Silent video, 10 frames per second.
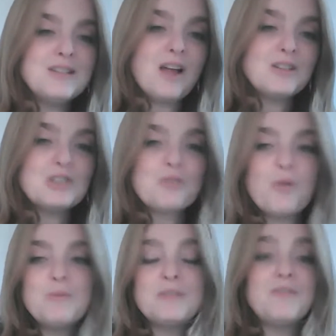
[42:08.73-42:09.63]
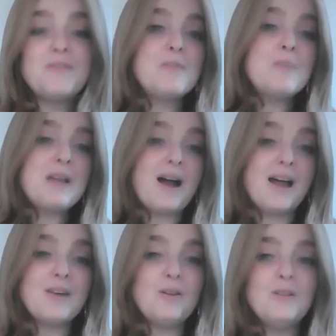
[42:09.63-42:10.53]
not destroy was a very big
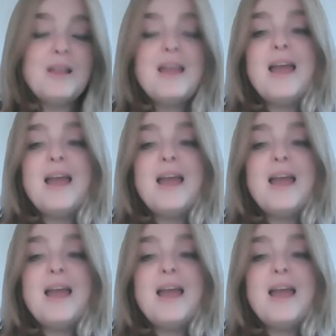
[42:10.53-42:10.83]
idol.